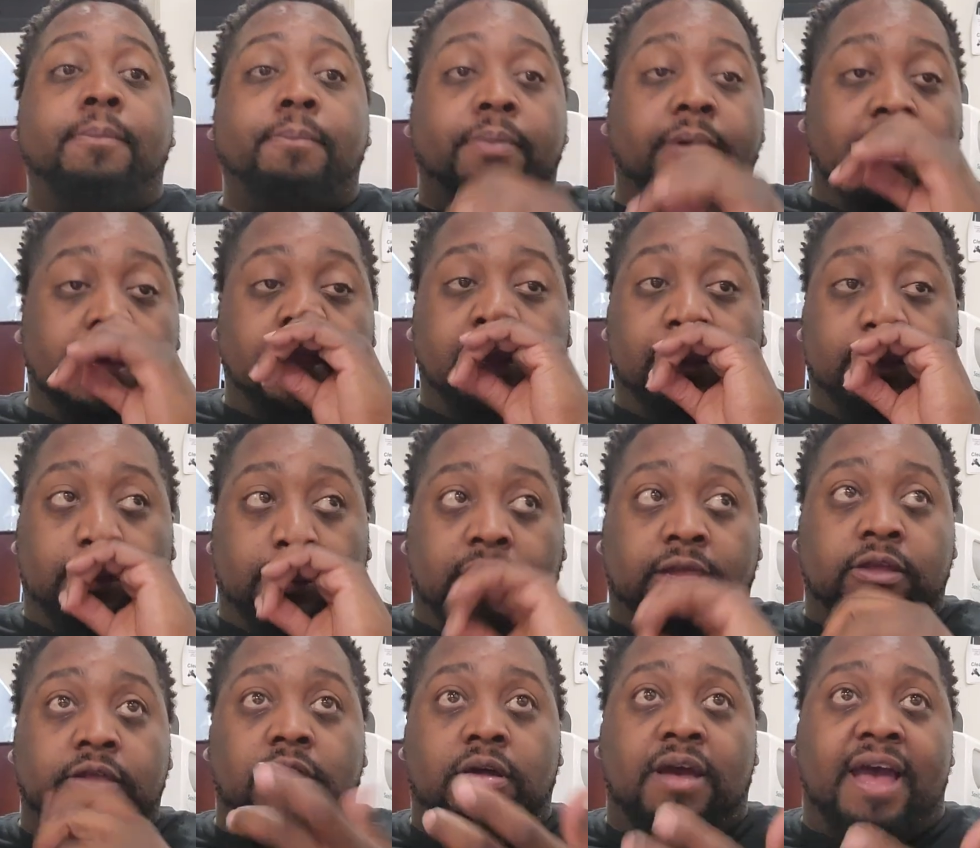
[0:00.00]
But,
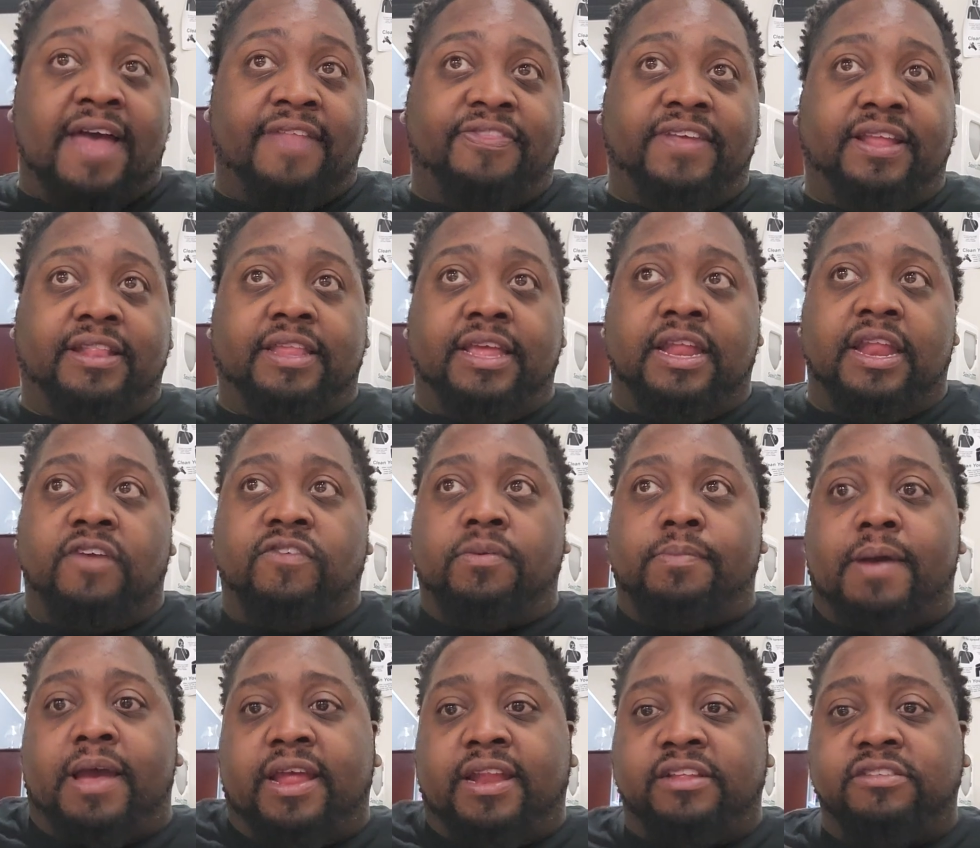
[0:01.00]
you know, I think that
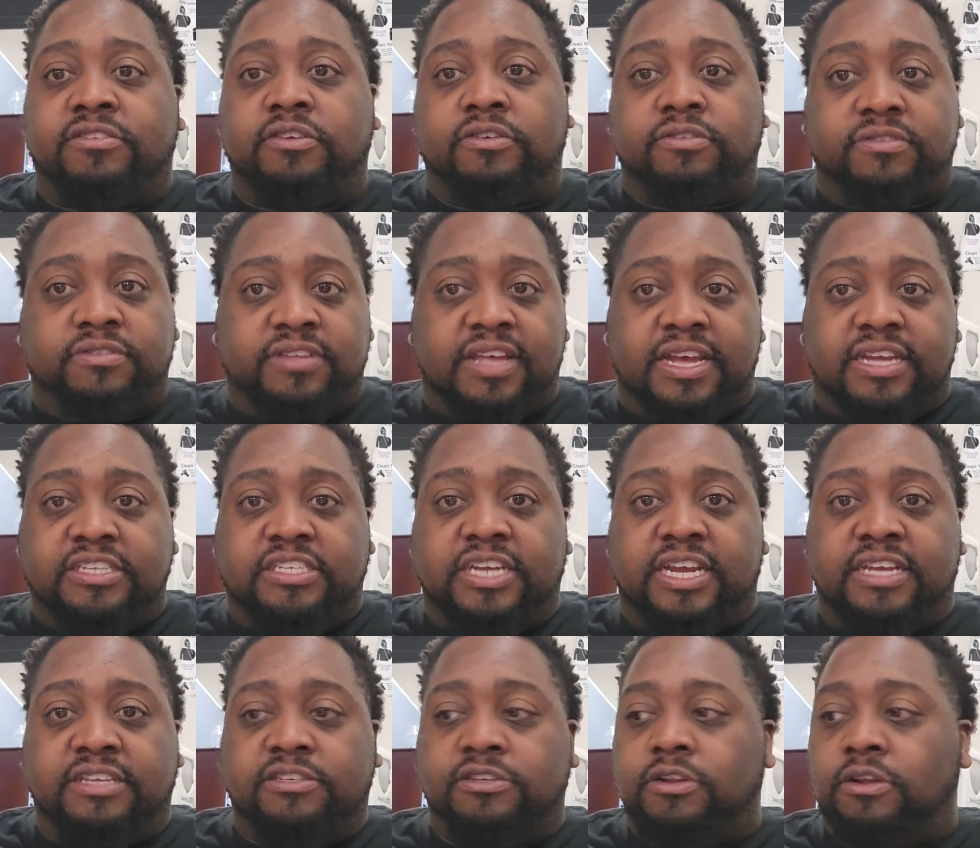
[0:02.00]
everybody deserves a second
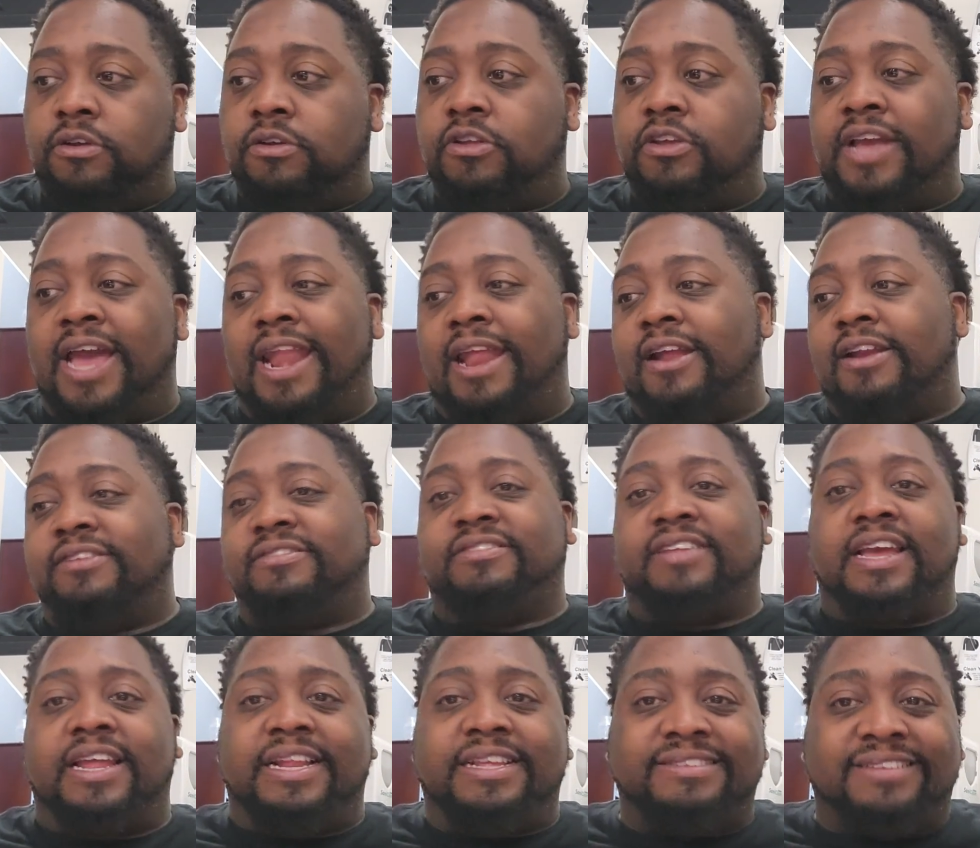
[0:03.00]
chance. You know, you got to
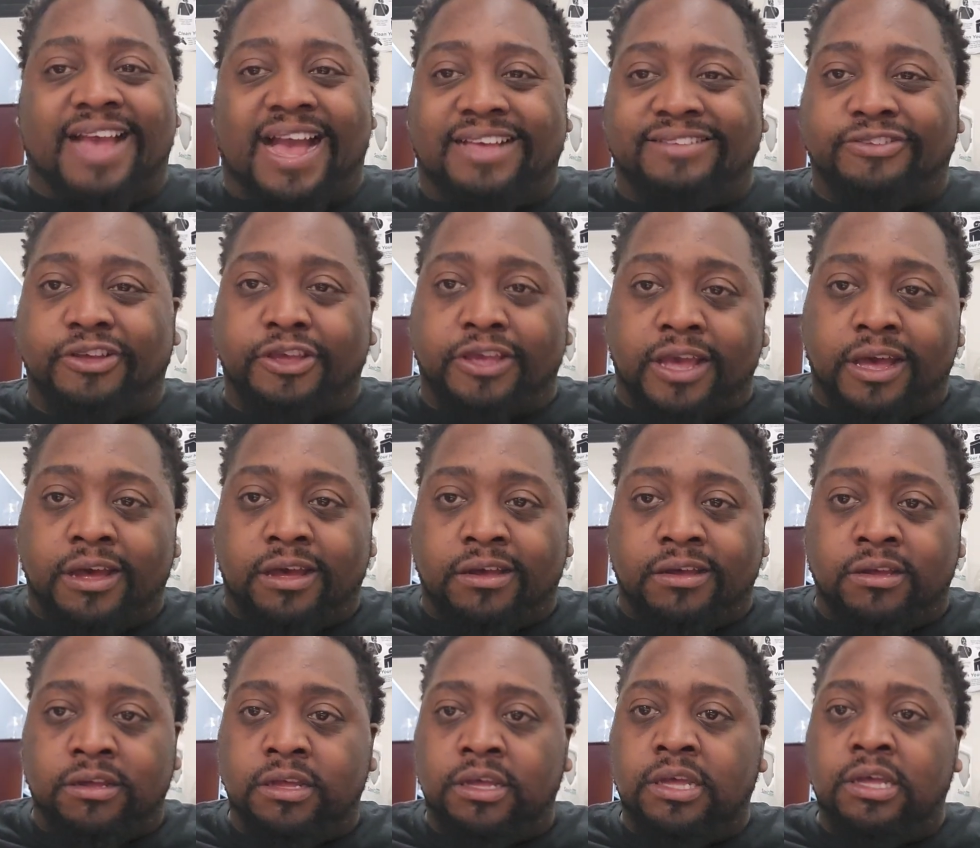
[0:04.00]
understand these guys are
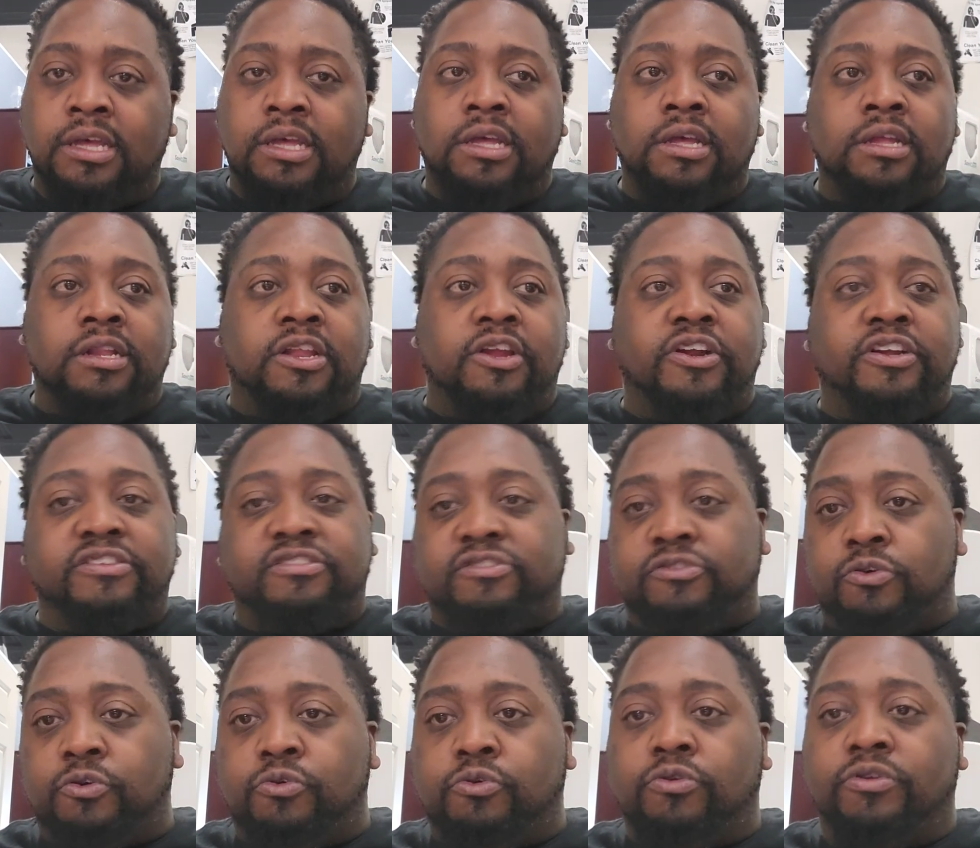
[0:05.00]
young, they're in
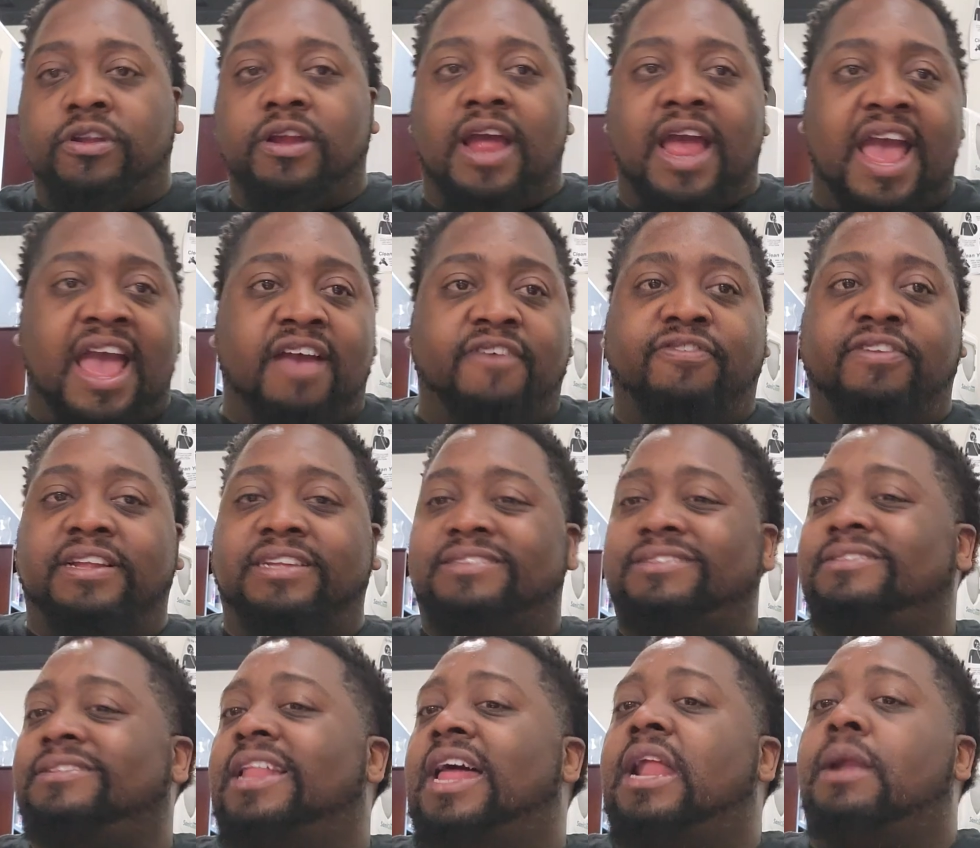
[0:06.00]
school, they're
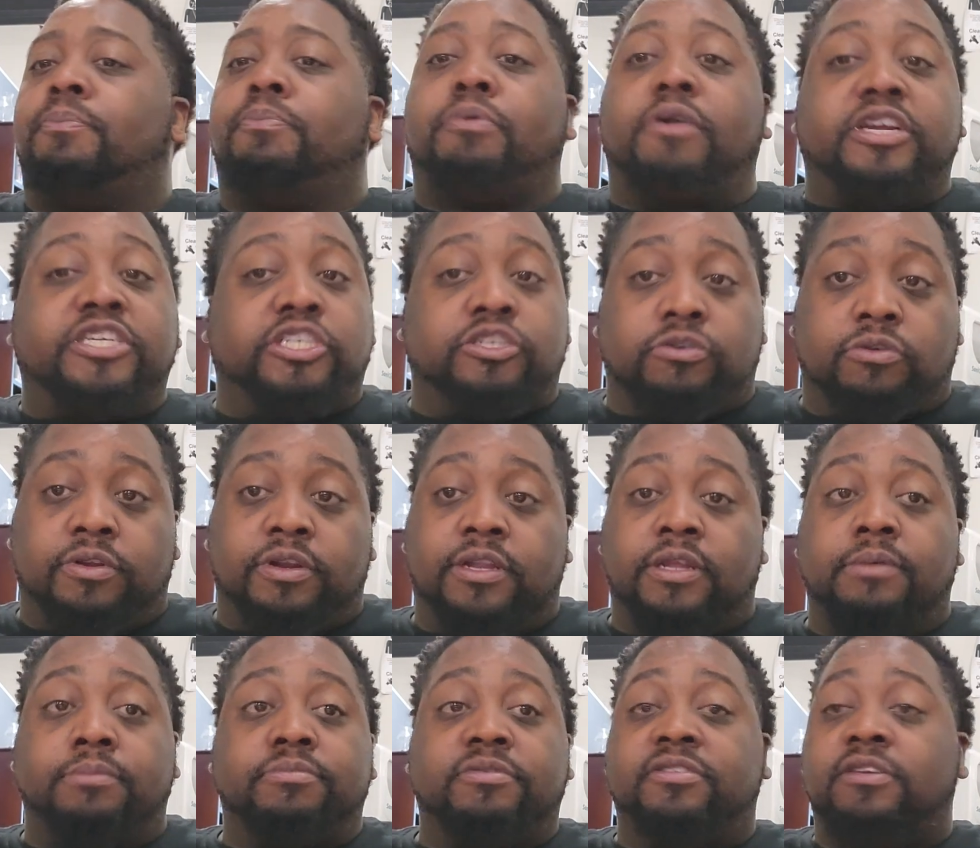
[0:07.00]
athletes. There's a lot of pressure on them.